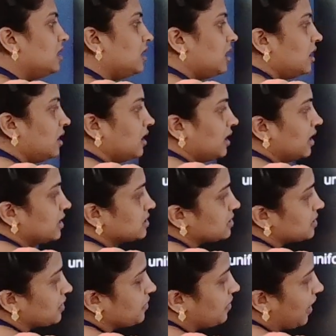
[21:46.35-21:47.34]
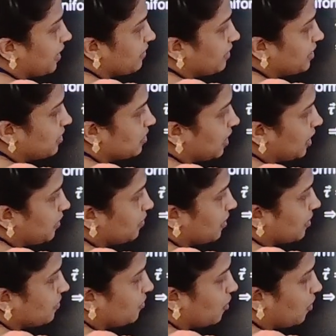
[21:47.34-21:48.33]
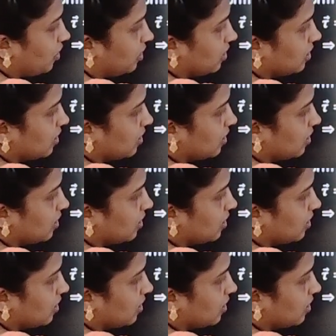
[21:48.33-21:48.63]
E is 5 into 10 power 4.